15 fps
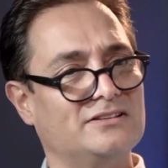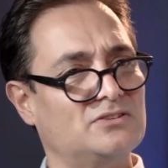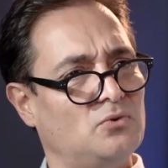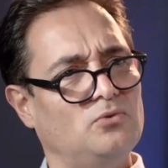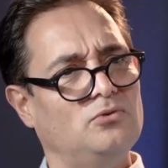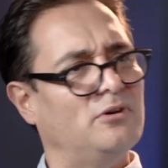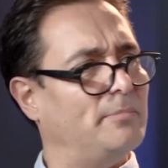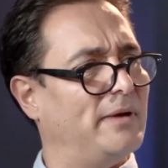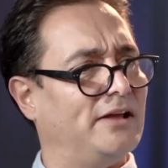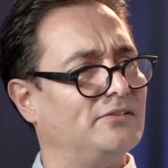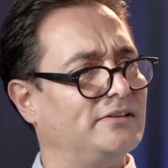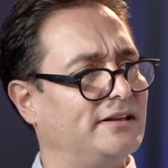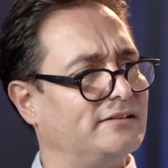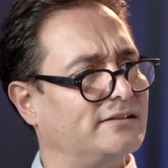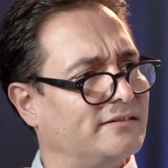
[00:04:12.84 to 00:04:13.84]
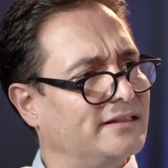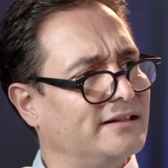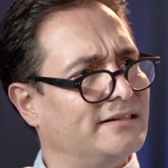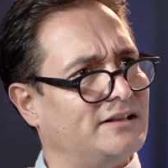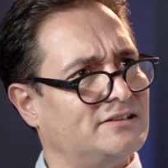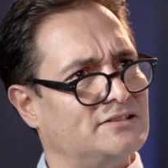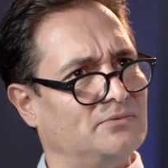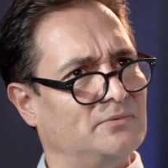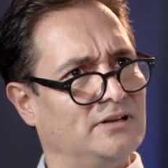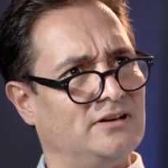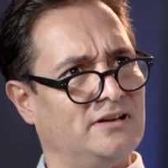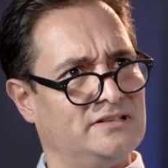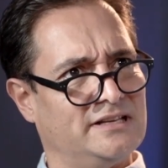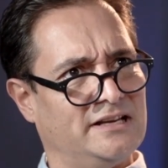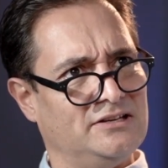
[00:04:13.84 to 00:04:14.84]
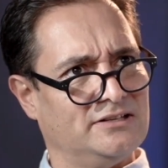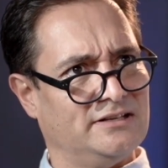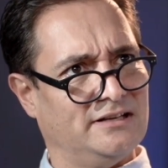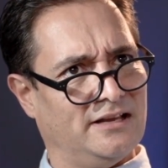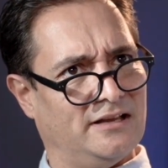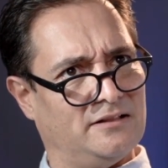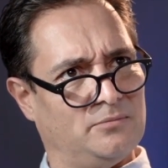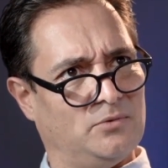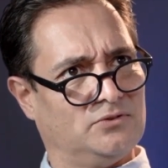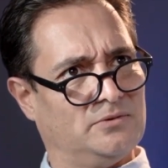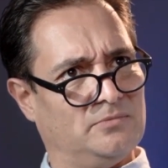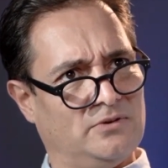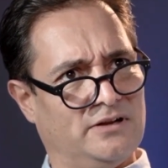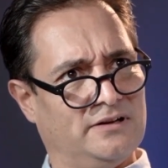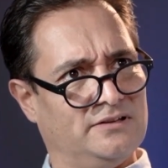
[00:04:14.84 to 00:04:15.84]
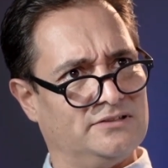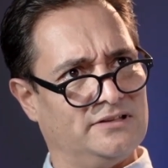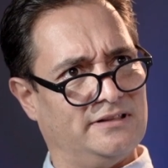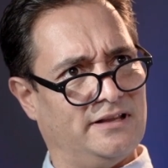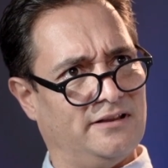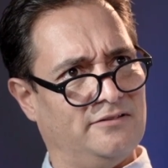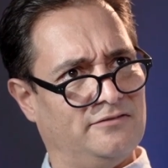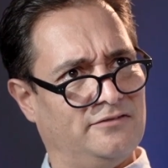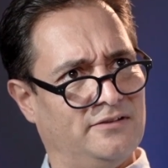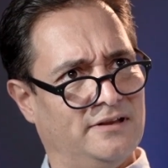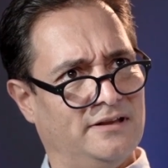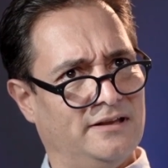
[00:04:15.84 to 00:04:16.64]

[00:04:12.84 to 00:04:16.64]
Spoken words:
it's all about data. I think that's the realization again. The bottom line is that they've,